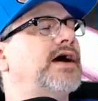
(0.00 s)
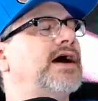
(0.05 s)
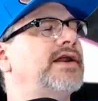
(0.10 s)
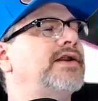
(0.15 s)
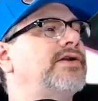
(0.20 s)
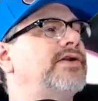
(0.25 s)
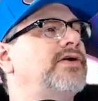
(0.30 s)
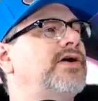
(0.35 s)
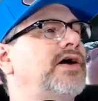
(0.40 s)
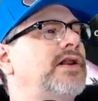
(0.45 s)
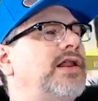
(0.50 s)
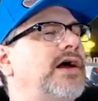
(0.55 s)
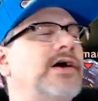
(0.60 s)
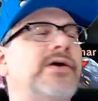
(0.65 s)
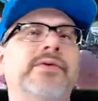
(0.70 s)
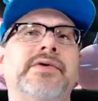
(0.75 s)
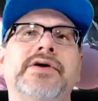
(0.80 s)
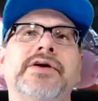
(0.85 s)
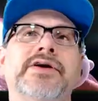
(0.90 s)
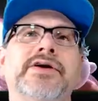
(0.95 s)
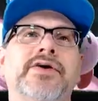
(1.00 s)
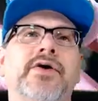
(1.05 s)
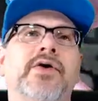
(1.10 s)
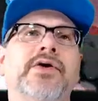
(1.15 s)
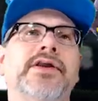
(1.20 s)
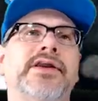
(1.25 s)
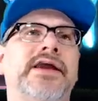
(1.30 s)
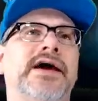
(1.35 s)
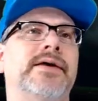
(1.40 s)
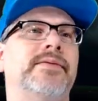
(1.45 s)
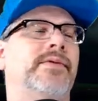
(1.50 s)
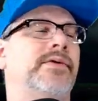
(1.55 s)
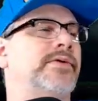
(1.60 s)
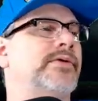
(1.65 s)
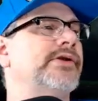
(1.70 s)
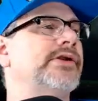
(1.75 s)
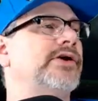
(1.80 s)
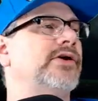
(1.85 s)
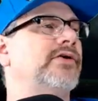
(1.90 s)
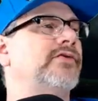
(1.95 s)
I don't know how long we're gonna go tonight, but
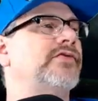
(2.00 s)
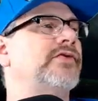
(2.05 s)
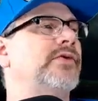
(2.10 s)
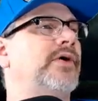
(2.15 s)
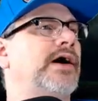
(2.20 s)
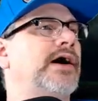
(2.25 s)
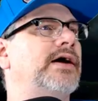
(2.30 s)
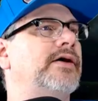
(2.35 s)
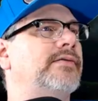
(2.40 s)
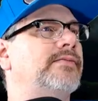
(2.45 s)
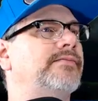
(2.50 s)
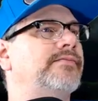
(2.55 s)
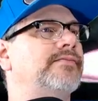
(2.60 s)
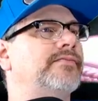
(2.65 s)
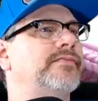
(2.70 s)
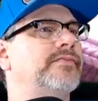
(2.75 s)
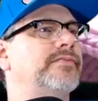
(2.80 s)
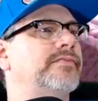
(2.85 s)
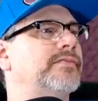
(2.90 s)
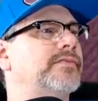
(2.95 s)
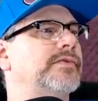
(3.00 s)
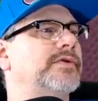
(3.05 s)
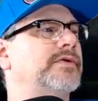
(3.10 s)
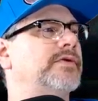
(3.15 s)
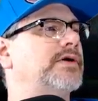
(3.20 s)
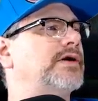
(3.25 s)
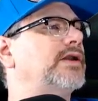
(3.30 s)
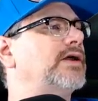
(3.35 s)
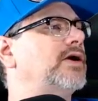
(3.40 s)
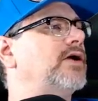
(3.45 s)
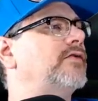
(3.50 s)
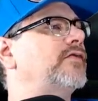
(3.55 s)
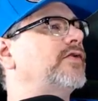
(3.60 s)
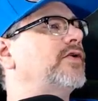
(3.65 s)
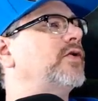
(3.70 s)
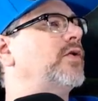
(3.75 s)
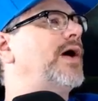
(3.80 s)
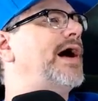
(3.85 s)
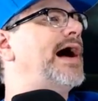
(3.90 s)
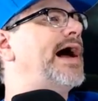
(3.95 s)
we're gonna go for a while. We're gonna go
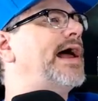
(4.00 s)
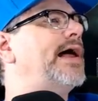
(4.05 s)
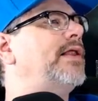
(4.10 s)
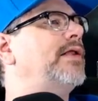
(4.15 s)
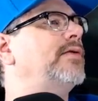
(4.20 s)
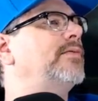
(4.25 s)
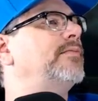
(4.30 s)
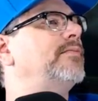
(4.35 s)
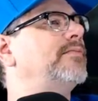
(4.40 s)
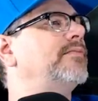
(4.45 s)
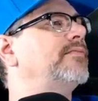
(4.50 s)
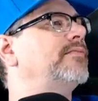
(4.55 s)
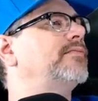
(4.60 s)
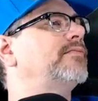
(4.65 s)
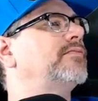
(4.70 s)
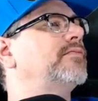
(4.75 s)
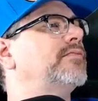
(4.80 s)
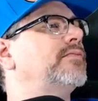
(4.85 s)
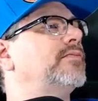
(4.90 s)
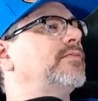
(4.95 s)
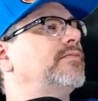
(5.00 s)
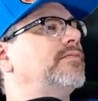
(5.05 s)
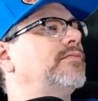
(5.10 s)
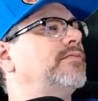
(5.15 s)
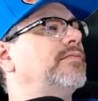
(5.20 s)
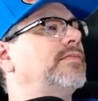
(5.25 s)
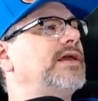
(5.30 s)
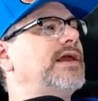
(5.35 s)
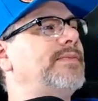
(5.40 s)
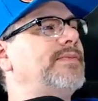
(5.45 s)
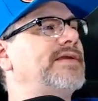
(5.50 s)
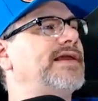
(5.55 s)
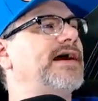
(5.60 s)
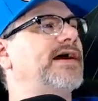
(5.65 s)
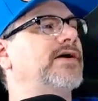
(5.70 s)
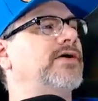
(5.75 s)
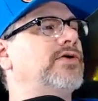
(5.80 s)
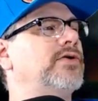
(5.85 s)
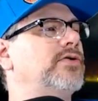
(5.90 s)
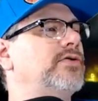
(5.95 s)
for a while?
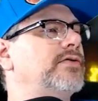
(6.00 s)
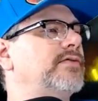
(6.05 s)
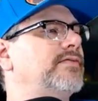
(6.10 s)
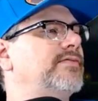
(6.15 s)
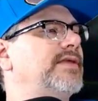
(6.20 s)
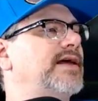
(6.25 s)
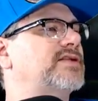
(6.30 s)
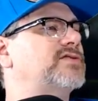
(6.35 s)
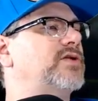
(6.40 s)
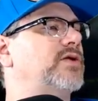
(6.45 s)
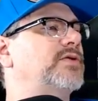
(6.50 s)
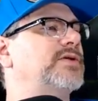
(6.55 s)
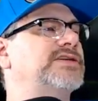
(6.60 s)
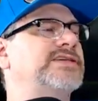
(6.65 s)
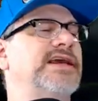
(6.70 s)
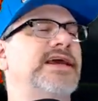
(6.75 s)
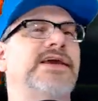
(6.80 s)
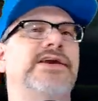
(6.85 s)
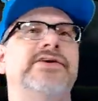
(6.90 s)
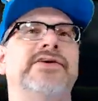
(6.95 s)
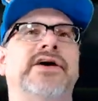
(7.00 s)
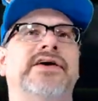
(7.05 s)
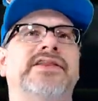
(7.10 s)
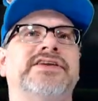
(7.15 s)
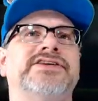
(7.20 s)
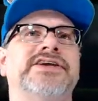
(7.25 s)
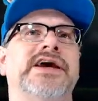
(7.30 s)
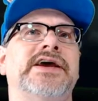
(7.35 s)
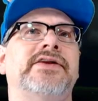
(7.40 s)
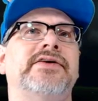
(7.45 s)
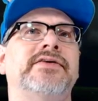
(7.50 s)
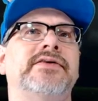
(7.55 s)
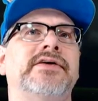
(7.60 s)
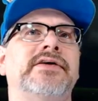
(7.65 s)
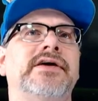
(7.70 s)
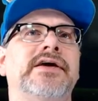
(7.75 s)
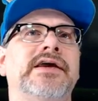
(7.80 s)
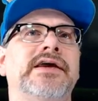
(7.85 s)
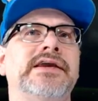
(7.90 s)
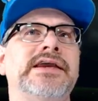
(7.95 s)
Yippee-yahoo! That's what we say here on the channel.
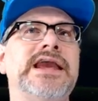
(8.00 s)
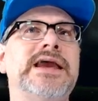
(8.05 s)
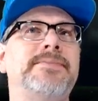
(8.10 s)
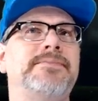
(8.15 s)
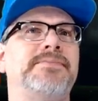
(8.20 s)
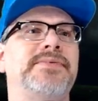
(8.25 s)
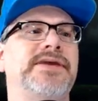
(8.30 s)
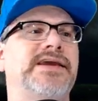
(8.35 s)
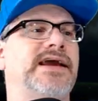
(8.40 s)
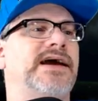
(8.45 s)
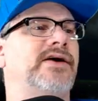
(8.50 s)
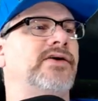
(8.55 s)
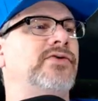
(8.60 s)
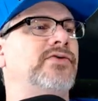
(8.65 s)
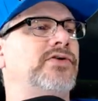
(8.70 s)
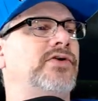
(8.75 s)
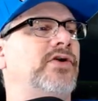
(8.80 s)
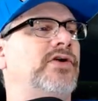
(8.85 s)
Yippee-yahoo!